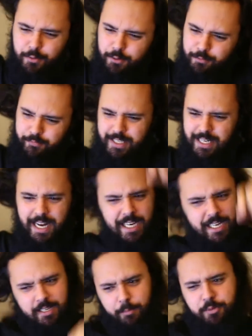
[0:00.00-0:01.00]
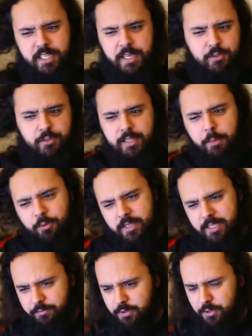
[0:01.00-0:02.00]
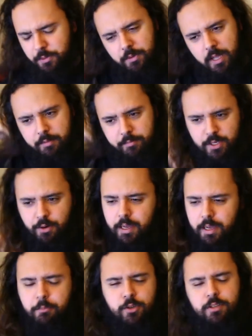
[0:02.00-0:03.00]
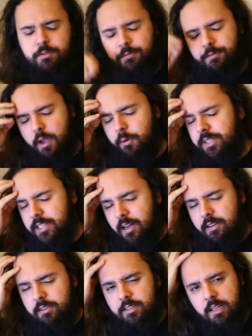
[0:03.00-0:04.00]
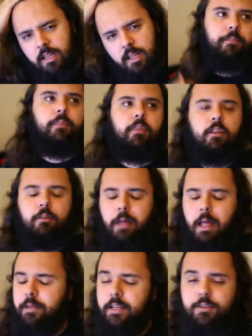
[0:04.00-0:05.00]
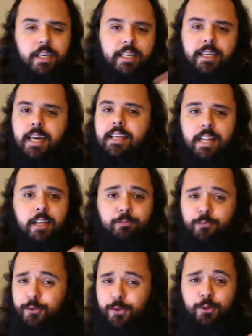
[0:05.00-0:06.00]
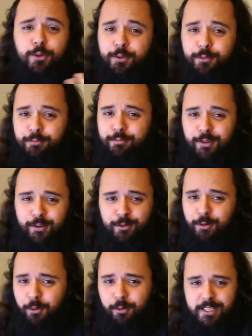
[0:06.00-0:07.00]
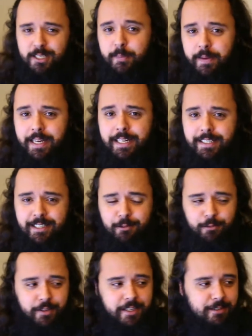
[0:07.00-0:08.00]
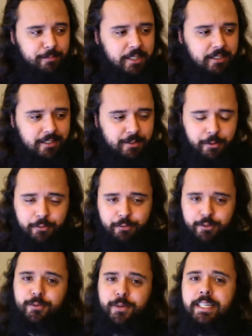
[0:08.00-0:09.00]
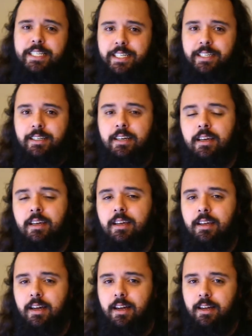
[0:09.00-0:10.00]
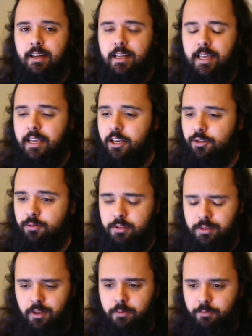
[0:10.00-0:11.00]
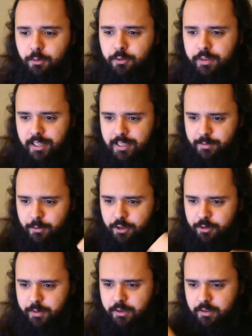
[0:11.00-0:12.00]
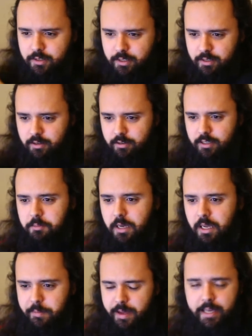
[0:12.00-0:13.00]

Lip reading: slightly depressive tone. I'm sorry, I'm just very tired. As you can guess, like due to all this pain, everything is a bit frustrating, and I should stop moving as much because it's hurting my back.